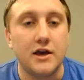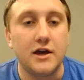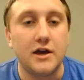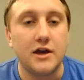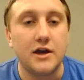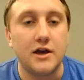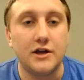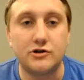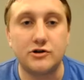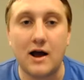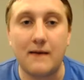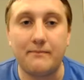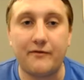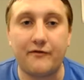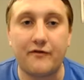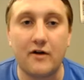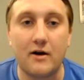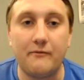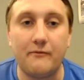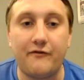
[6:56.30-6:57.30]
He dropped
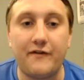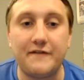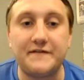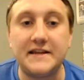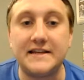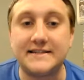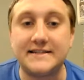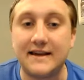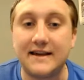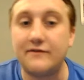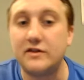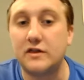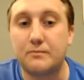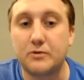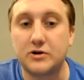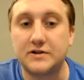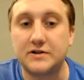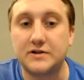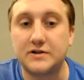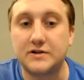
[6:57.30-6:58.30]
from 57th
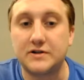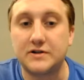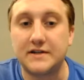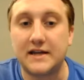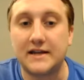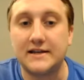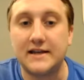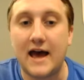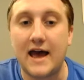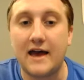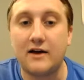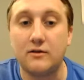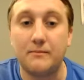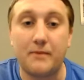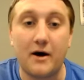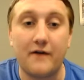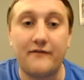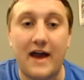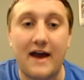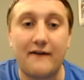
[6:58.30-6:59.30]
percentile
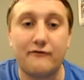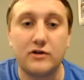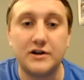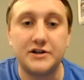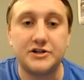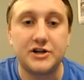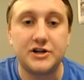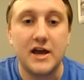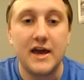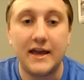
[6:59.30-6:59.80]
above average